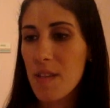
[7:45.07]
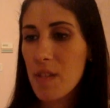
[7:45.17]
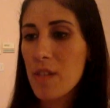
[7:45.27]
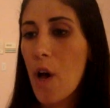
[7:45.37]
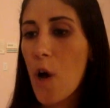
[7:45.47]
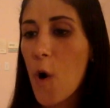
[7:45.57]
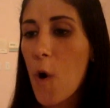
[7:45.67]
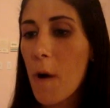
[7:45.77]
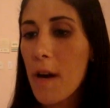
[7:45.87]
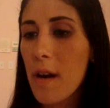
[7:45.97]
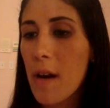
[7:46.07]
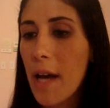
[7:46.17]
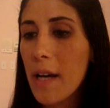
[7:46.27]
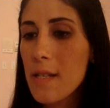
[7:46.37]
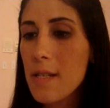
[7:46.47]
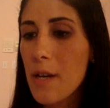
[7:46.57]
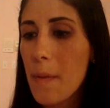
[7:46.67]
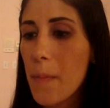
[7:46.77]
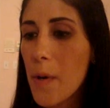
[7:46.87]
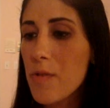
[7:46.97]
So next,
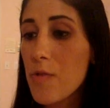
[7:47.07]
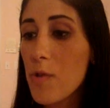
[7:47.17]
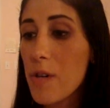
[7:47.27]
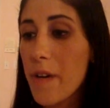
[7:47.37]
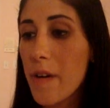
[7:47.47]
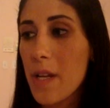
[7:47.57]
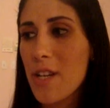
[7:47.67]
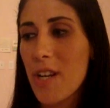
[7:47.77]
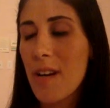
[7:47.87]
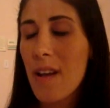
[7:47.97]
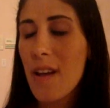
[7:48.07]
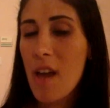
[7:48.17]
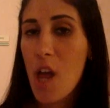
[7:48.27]
most worn foundation.